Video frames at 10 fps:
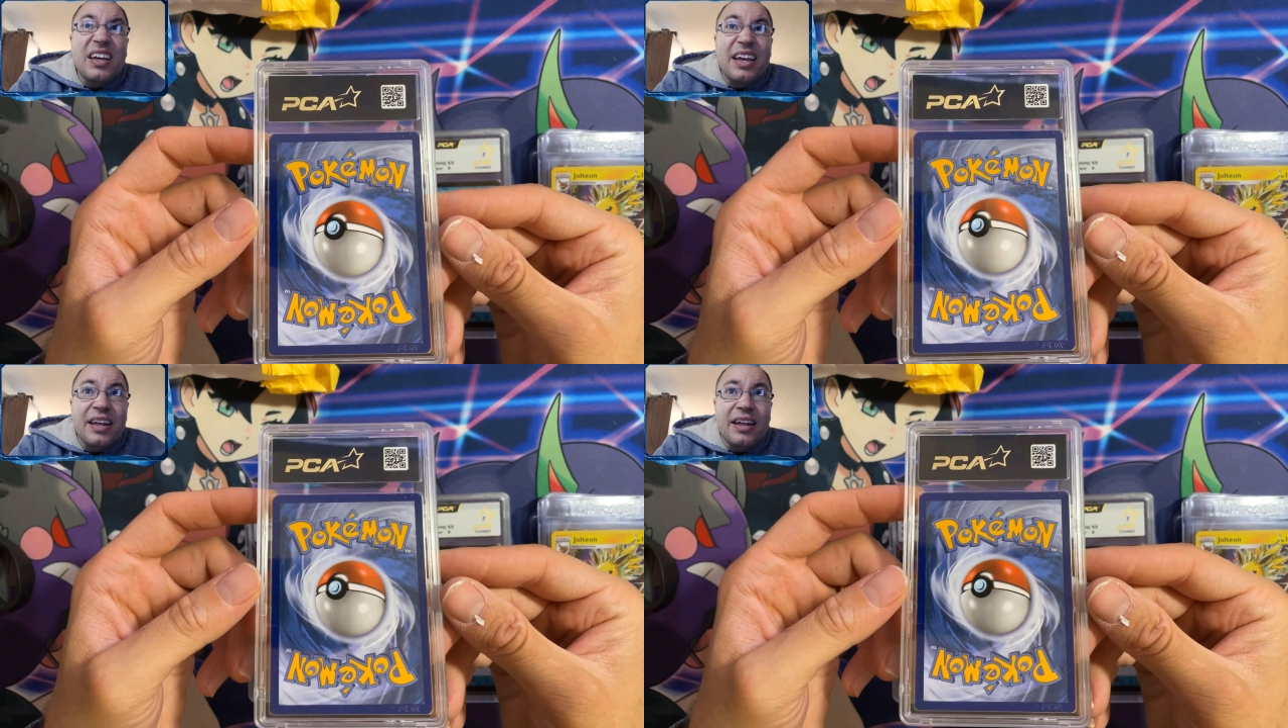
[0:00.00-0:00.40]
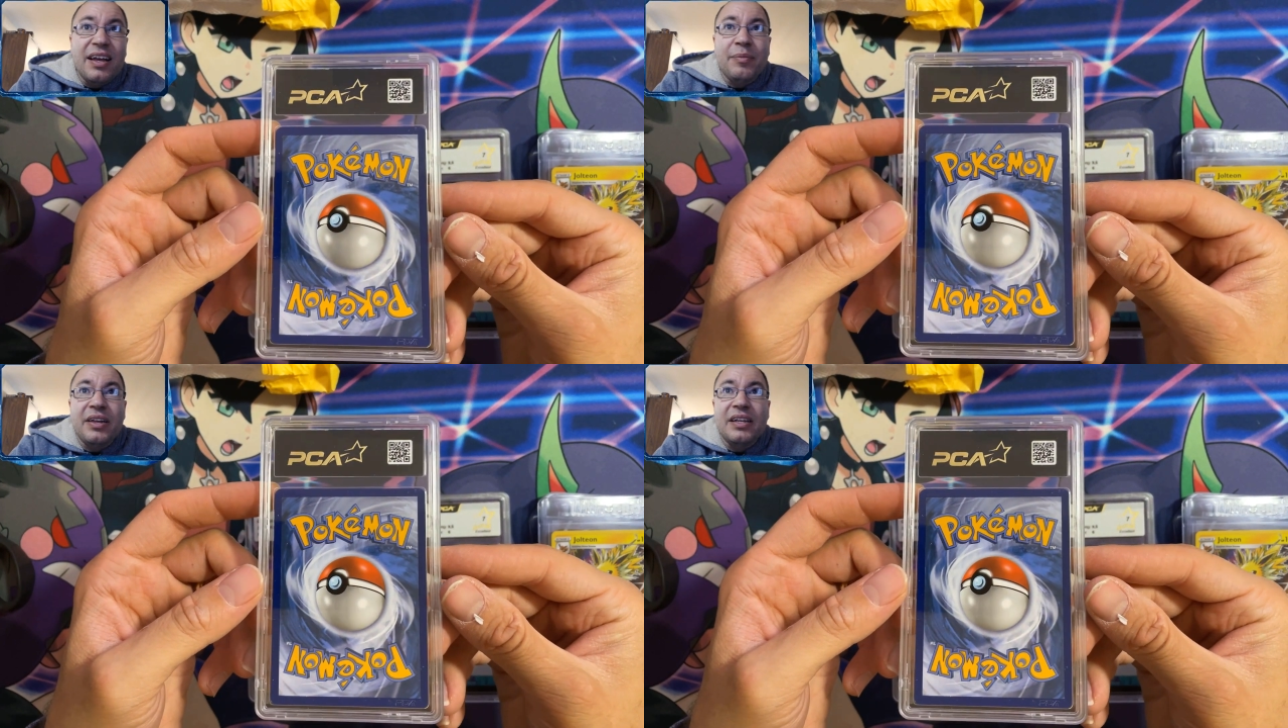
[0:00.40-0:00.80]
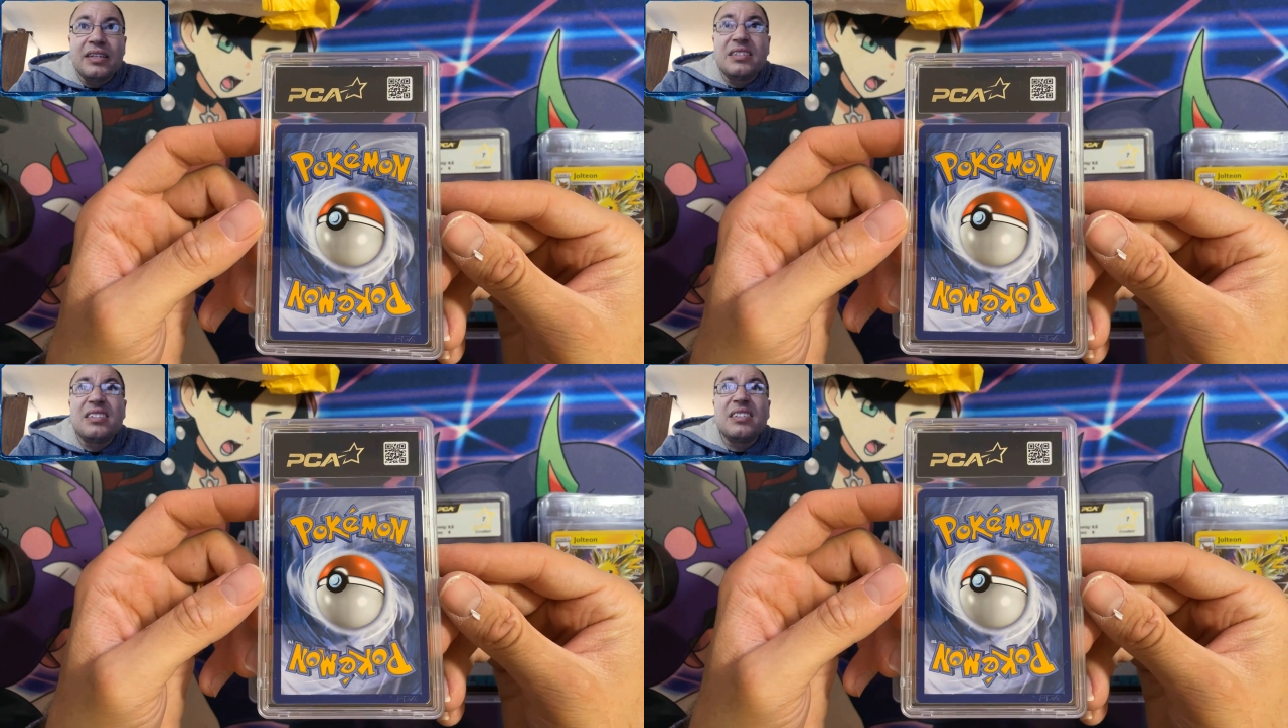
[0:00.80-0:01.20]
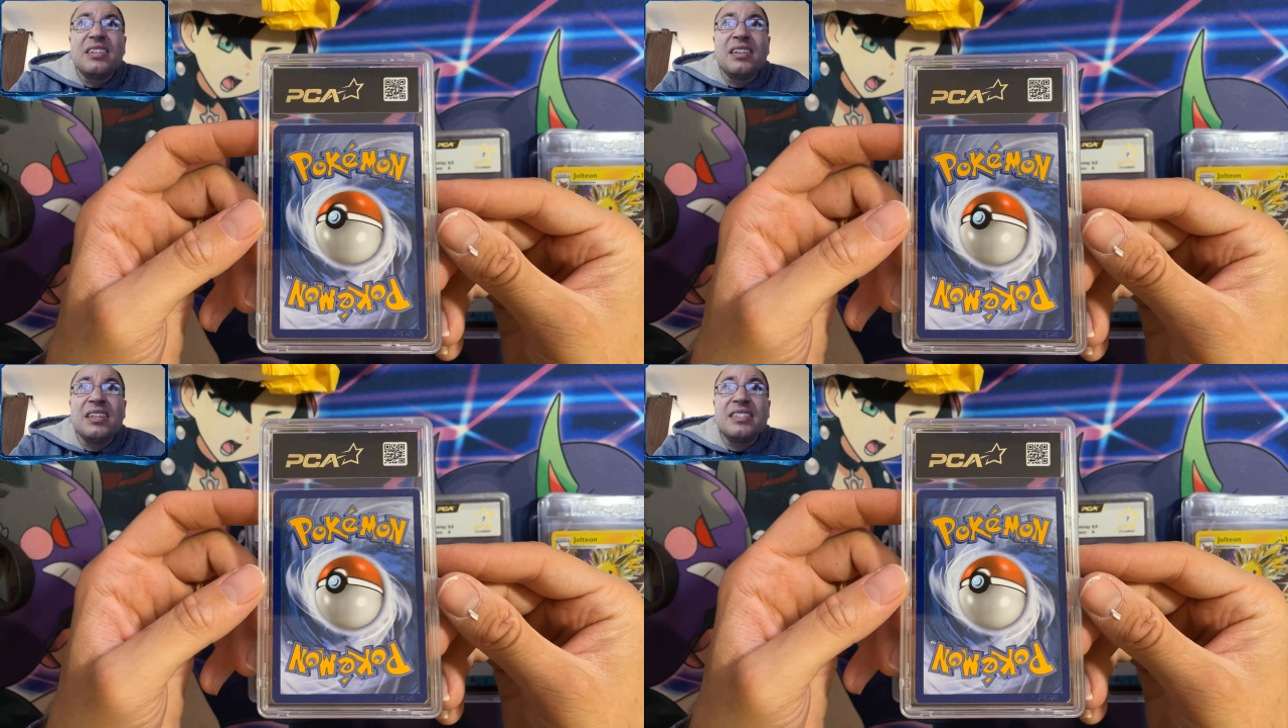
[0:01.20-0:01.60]
and I mean
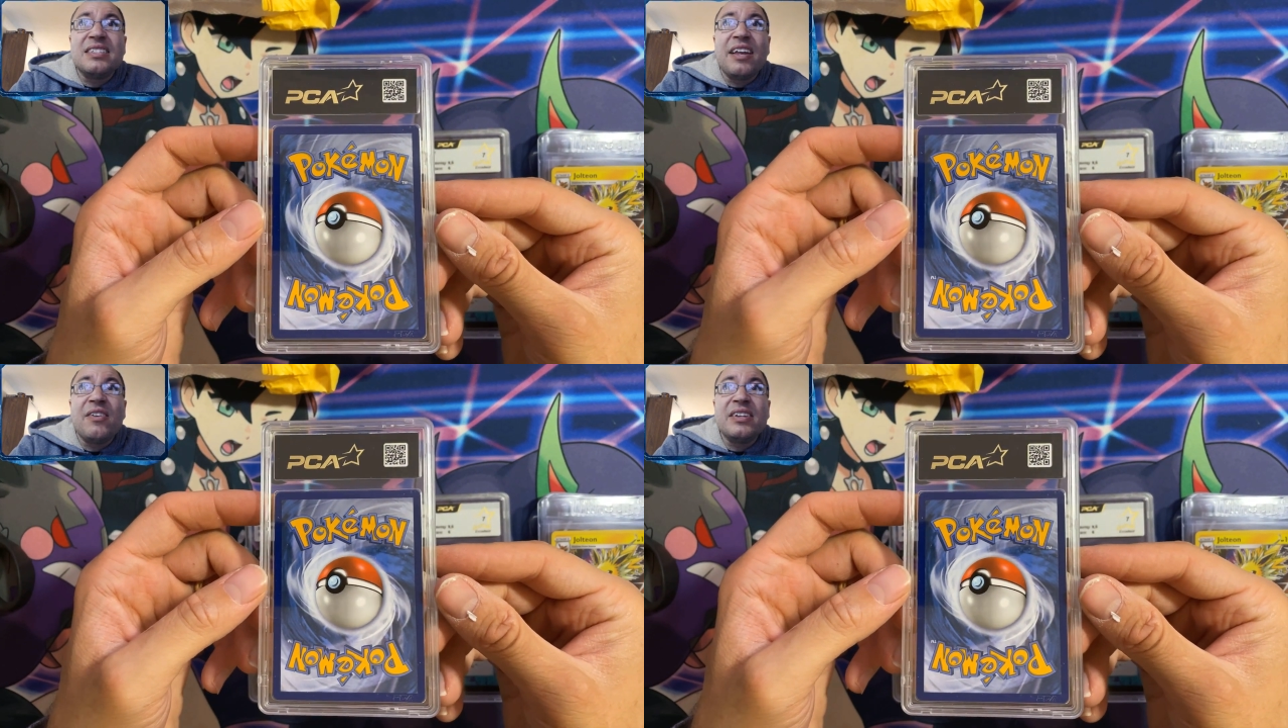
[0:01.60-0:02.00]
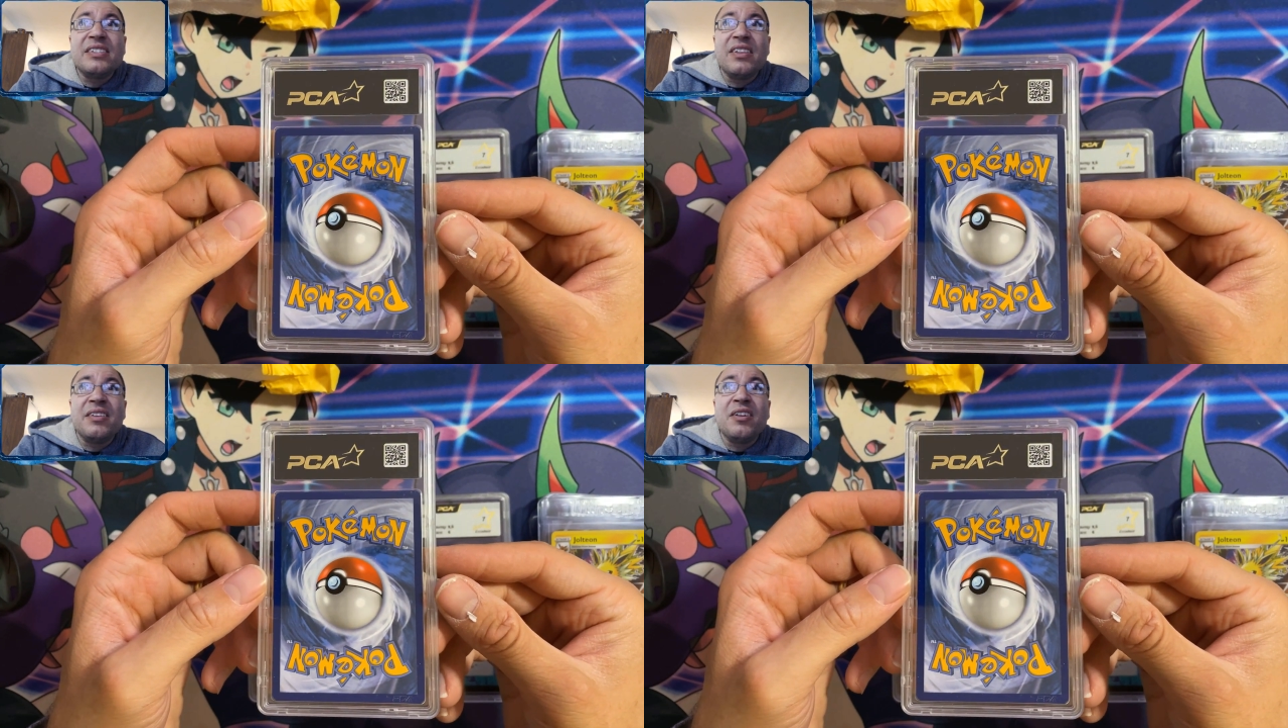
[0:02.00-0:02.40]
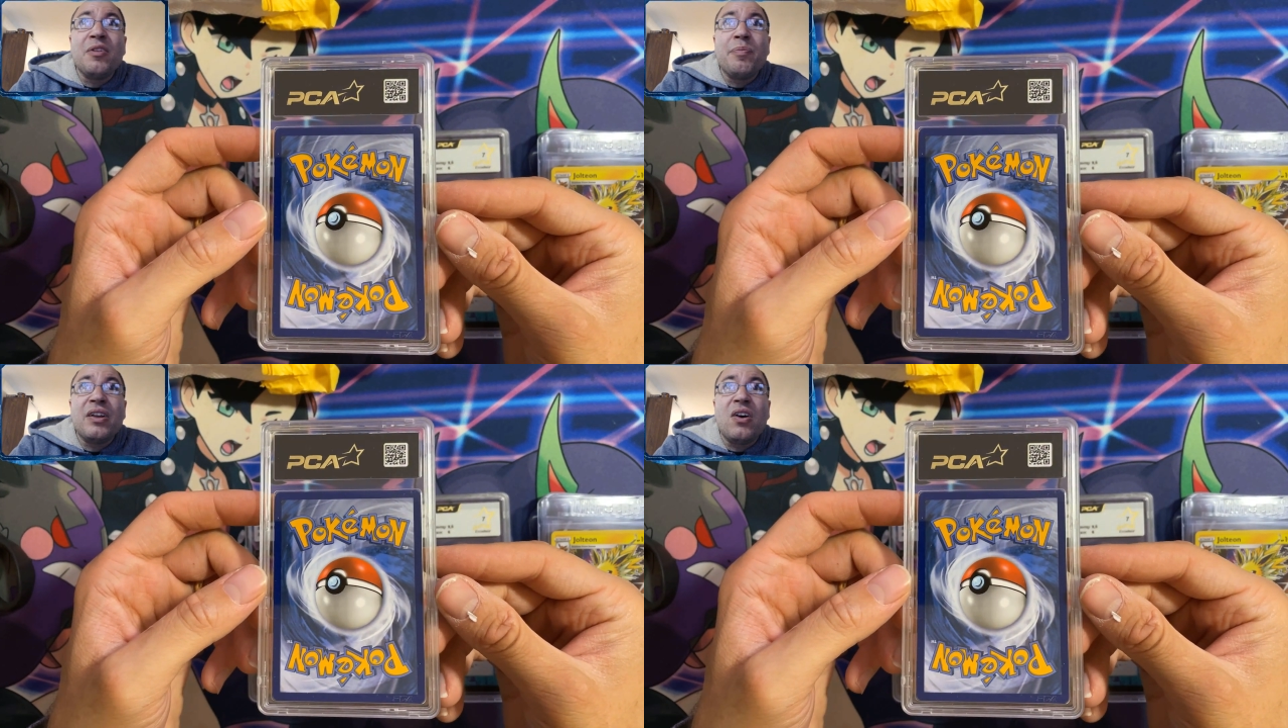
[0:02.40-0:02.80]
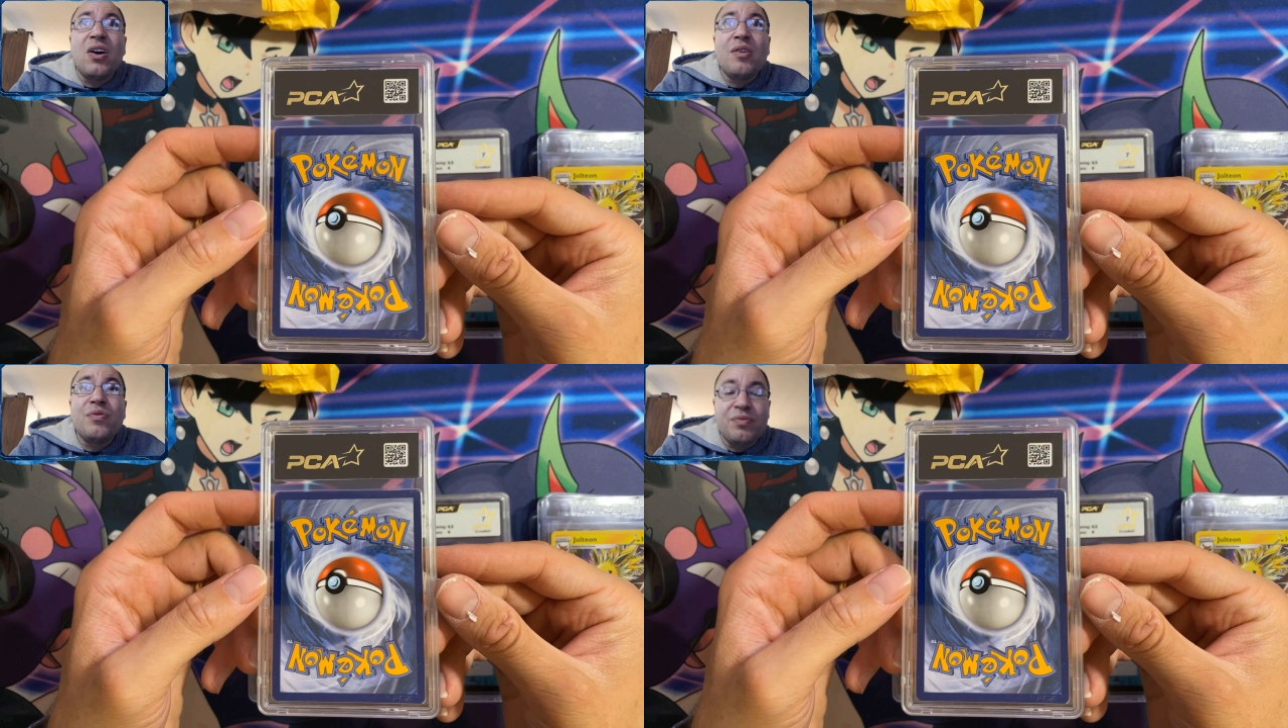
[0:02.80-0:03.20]
the centering's a little bit
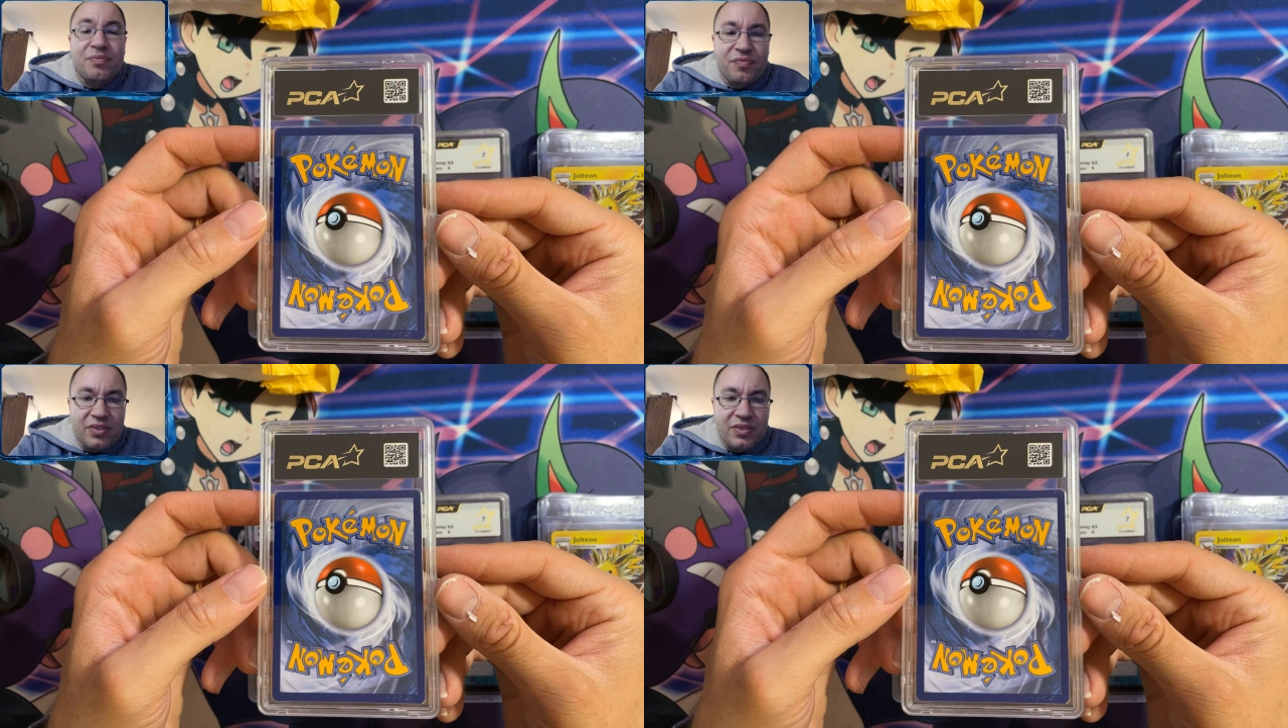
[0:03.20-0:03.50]
off.